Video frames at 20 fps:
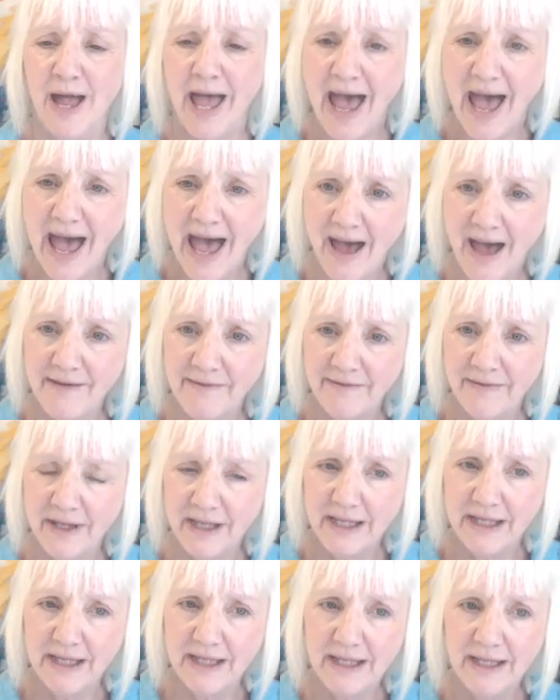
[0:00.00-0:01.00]
have,
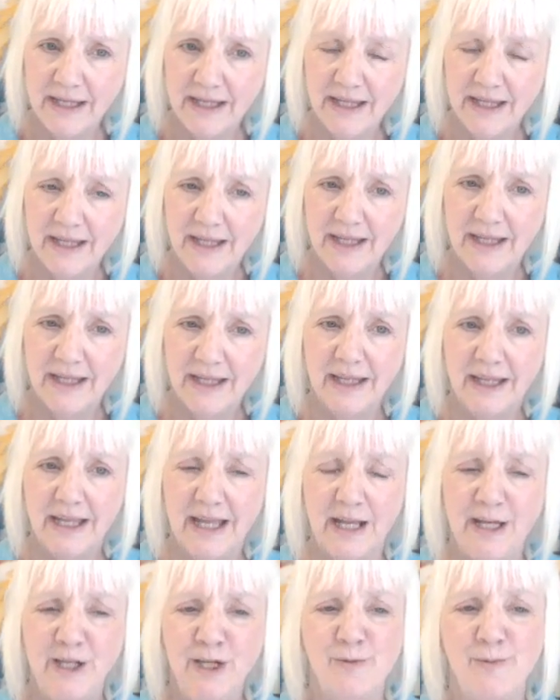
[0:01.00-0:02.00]

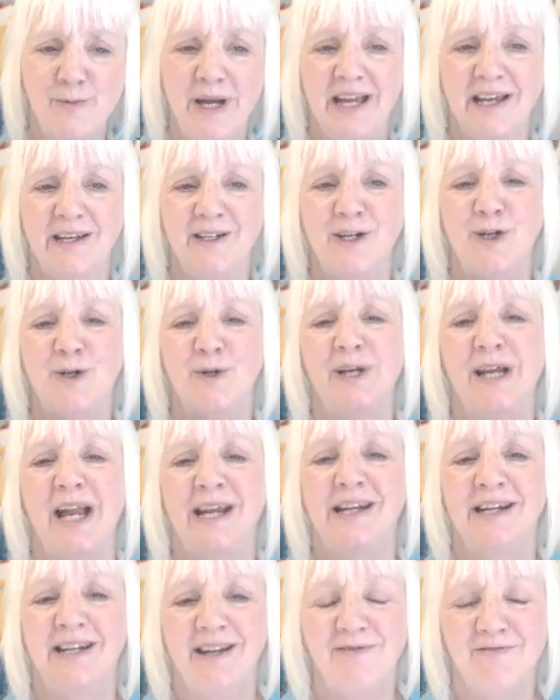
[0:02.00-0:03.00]
and you begin to
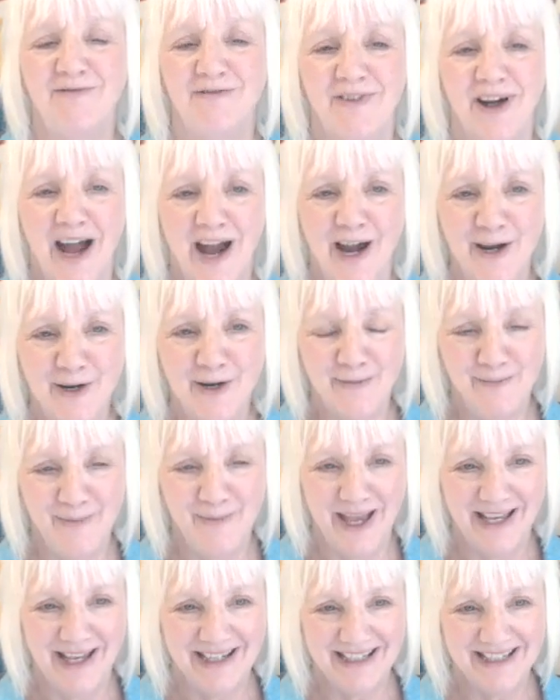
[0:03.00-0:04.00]
create an
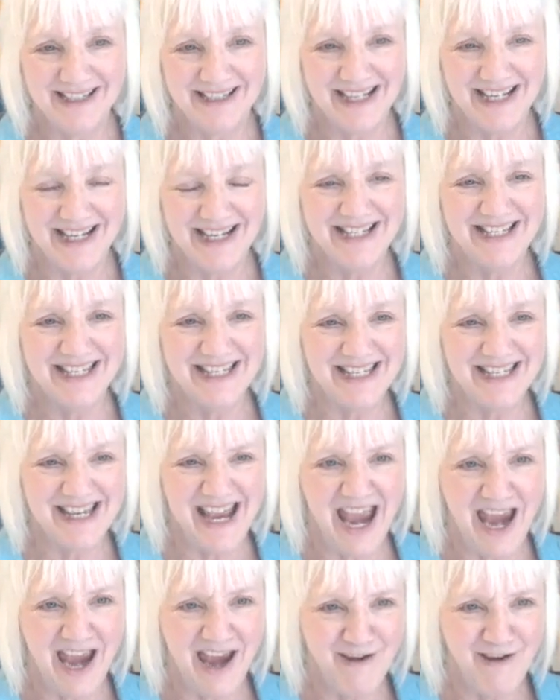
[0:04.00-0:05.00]
environment that is
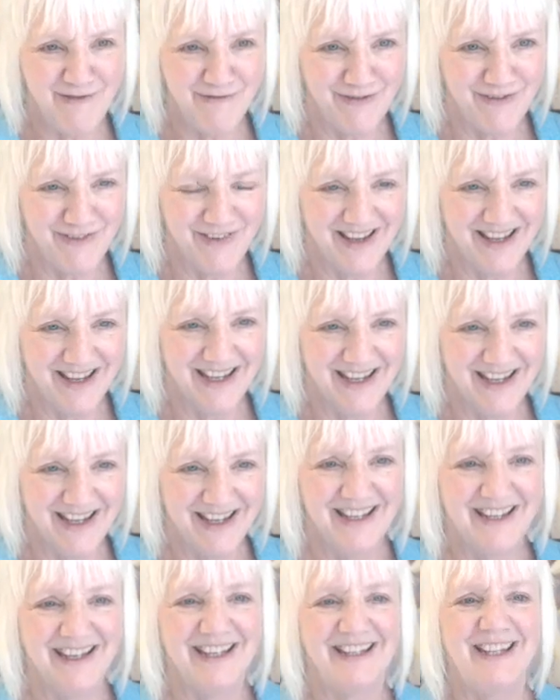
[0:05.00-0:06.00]
safe,
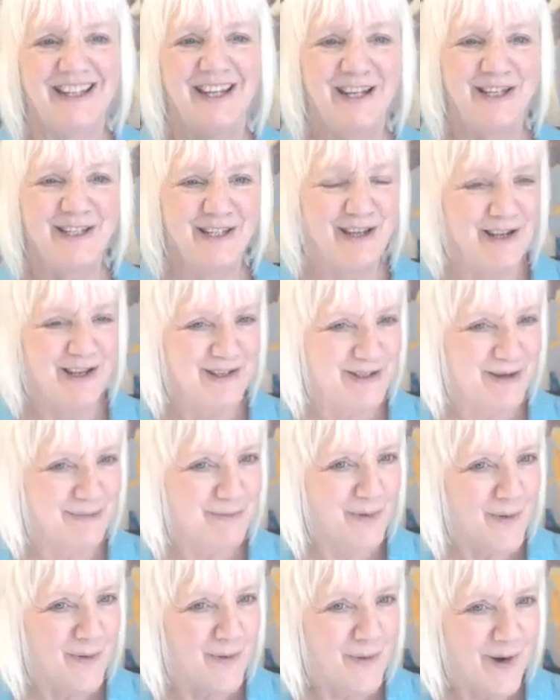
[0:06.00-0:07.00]
that is
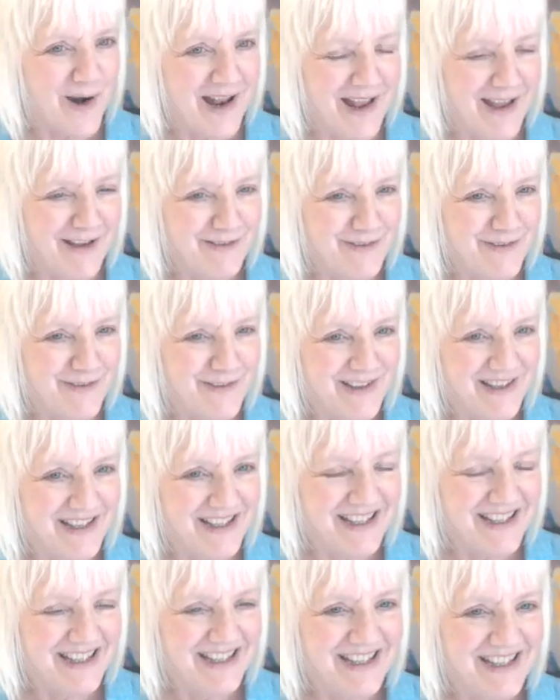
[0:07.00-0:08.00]
supportive.
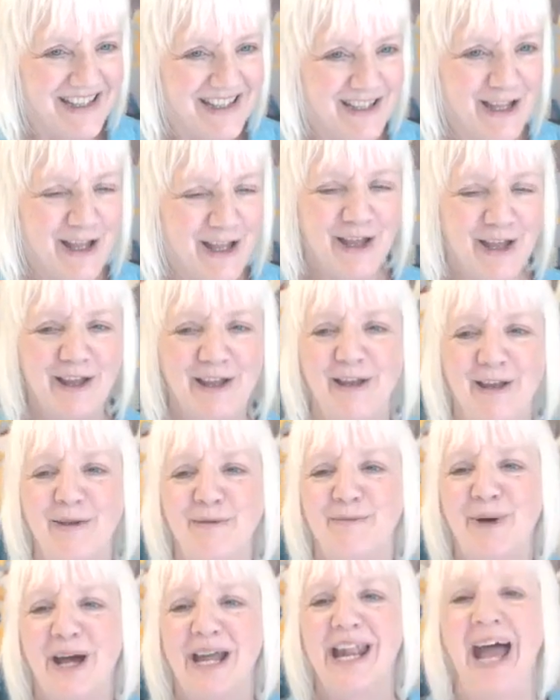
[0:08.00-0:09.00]

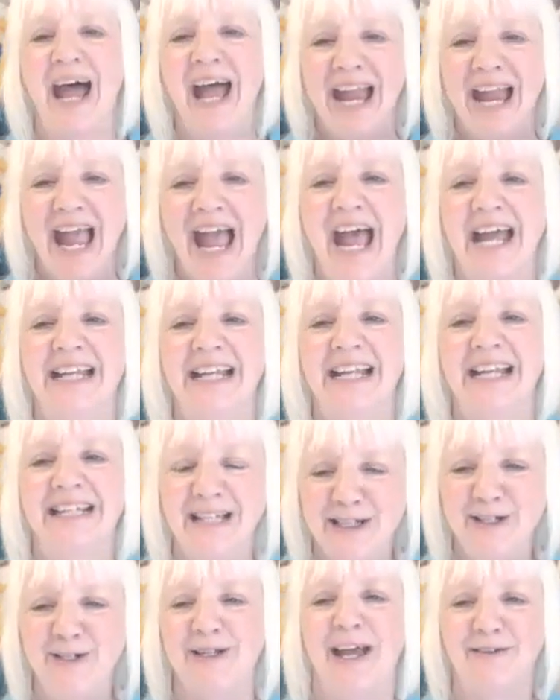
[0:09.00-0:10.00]
But I had to
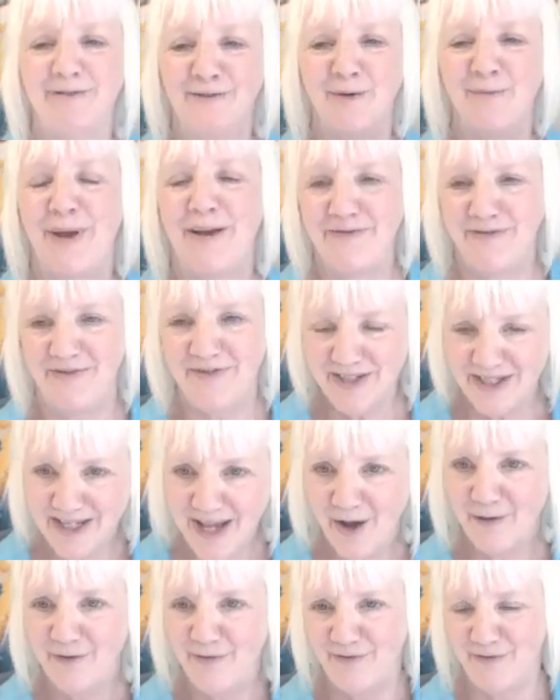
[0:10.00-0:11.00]
do that for
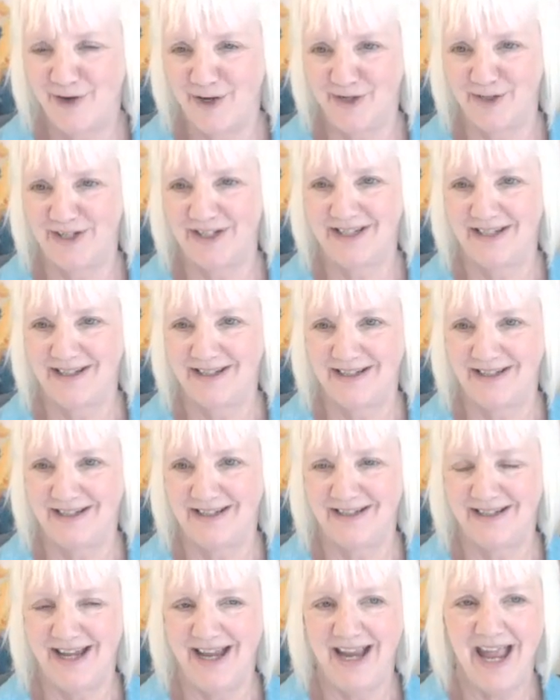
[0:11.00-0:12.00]
myself first.
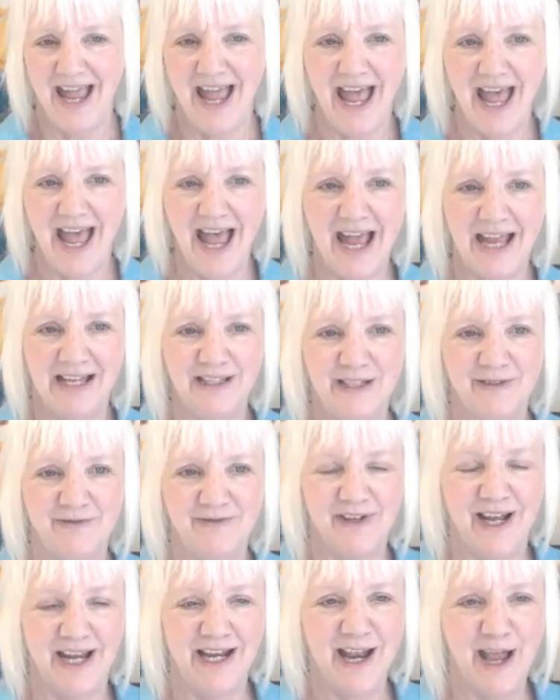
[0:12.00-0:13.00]
I had to
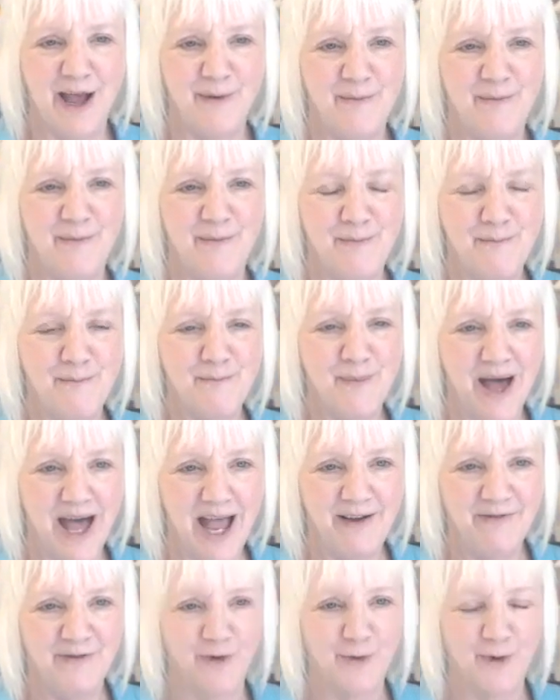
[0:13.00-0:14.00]
find out
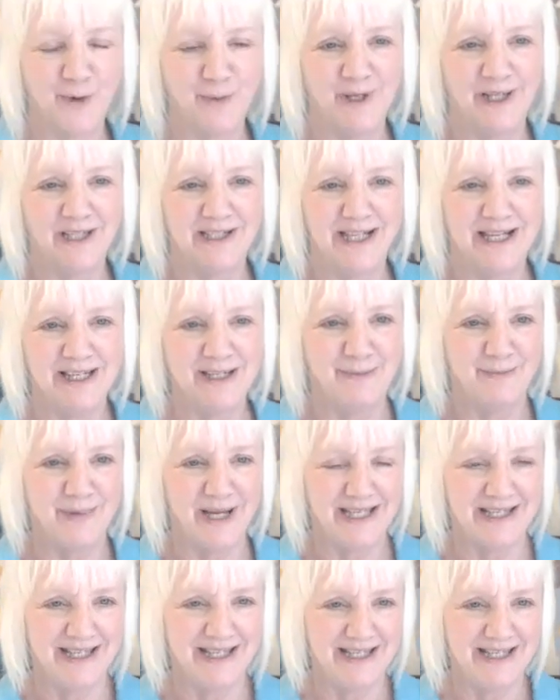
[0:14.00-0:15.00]
my vulnerabilities and
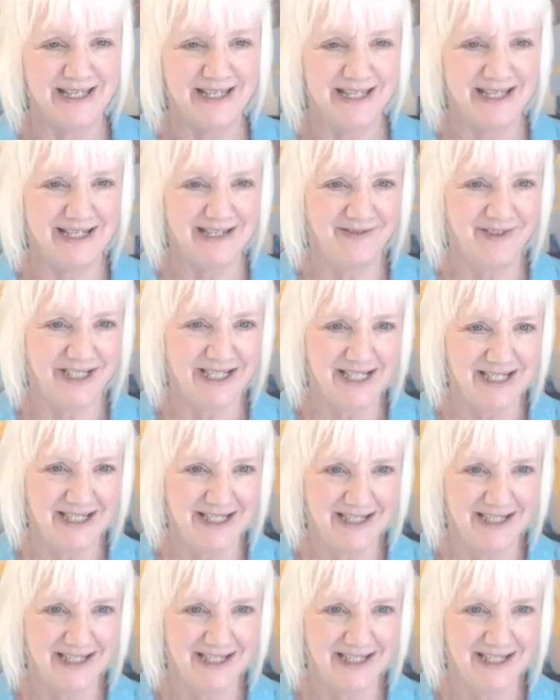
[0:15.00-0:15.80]
my sensitivities.